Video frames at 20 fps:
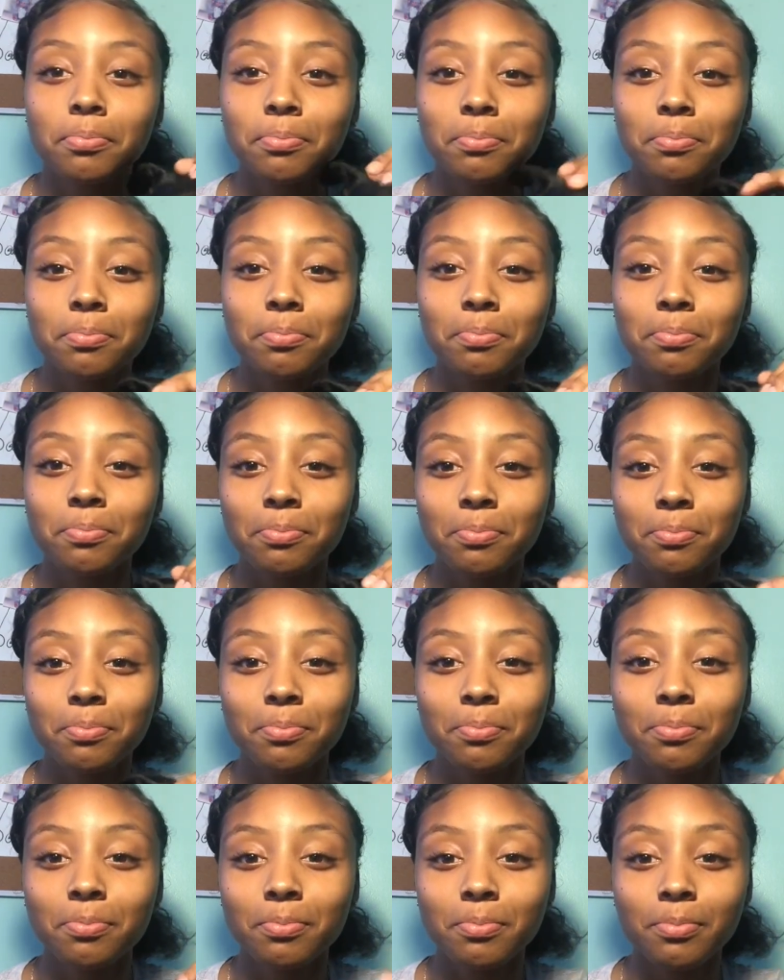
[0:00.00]

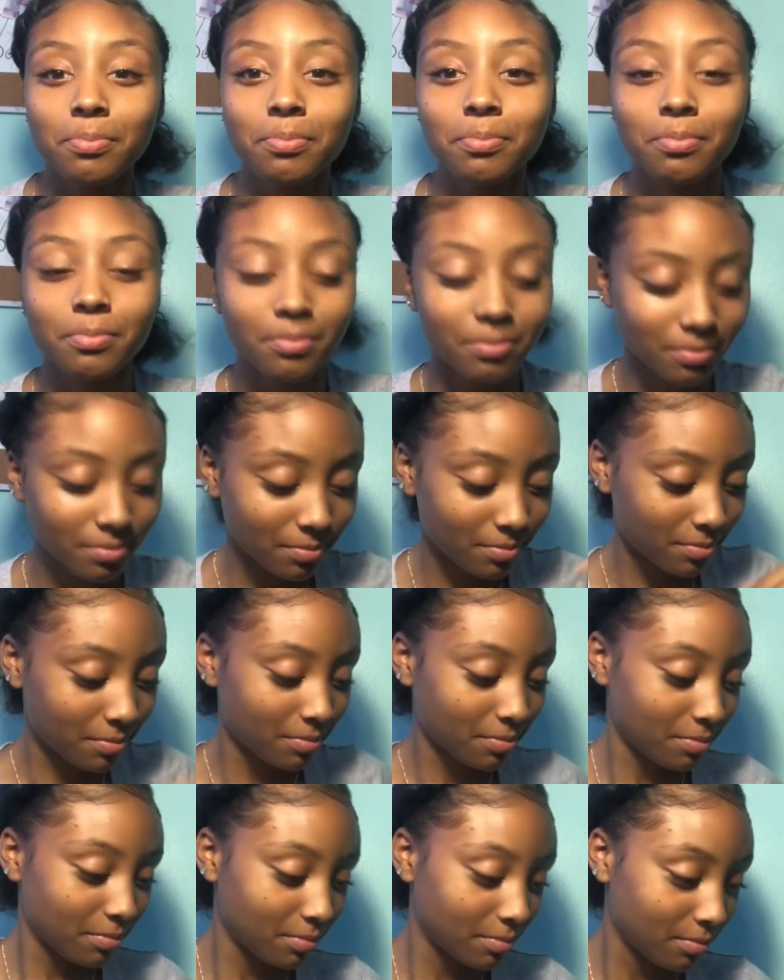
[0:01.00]

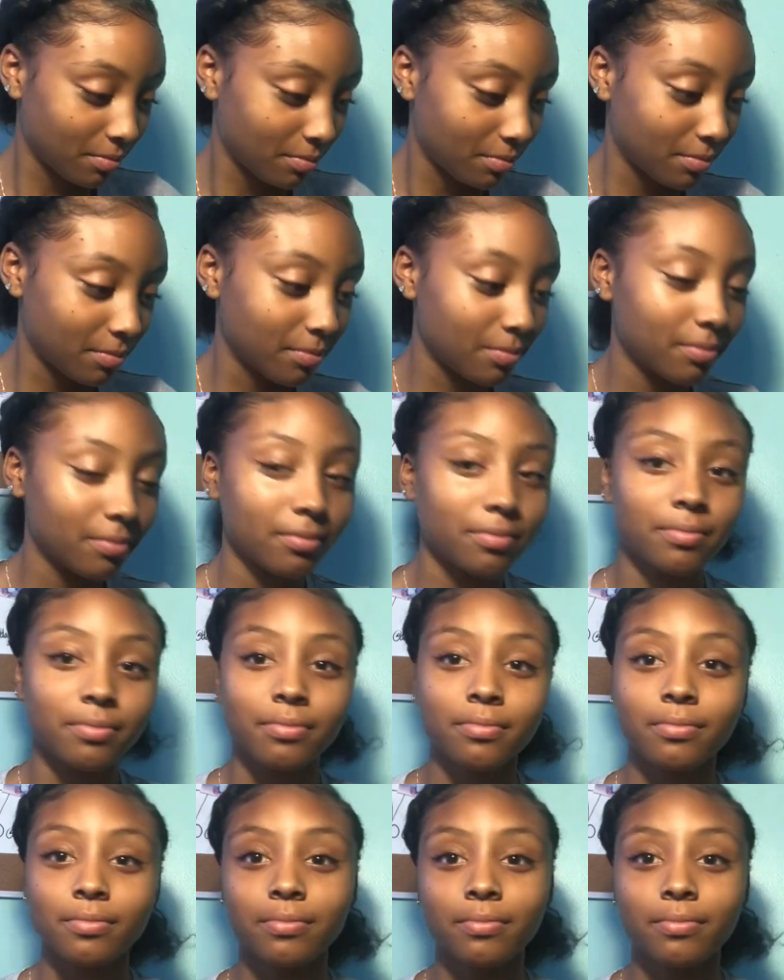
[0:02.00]
Nobody speaks.